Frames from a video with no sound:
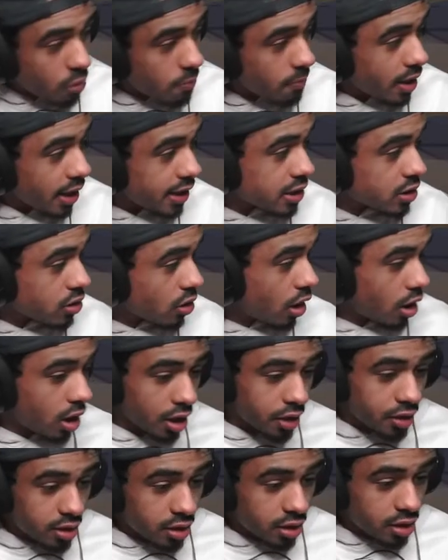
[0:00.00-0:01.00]
my
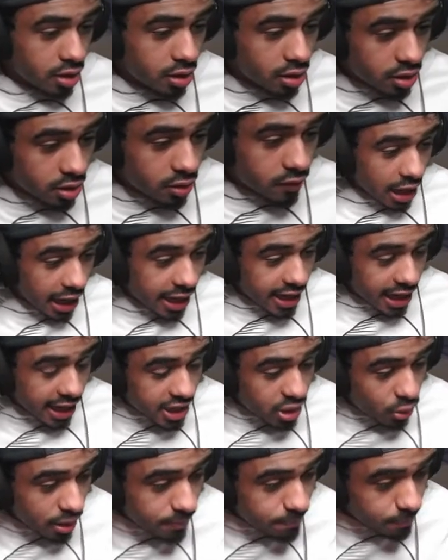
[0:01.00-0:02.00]
god. Hey,
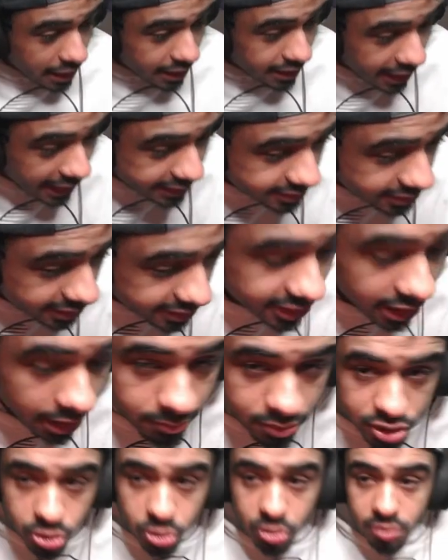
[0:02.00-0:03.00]
anyway, Black Asta is
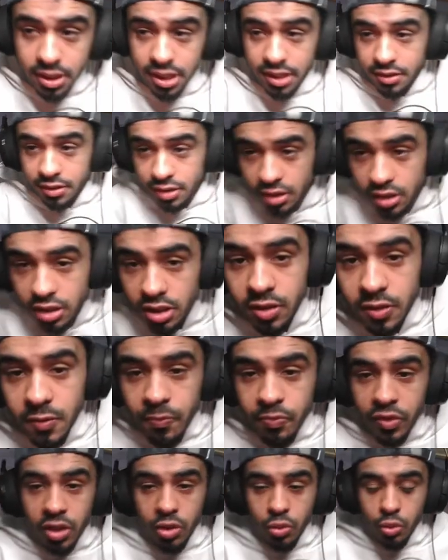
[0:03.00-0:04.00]
coming soon, man.
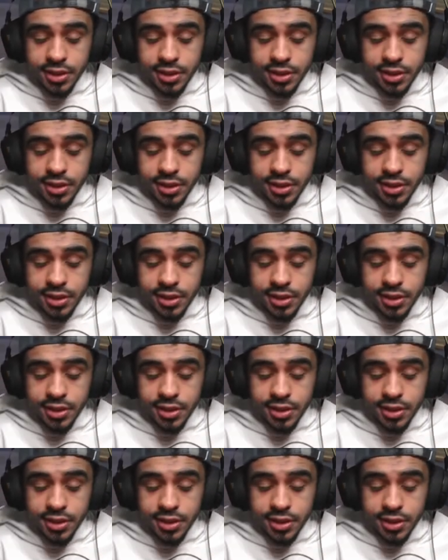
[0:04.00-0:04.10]
We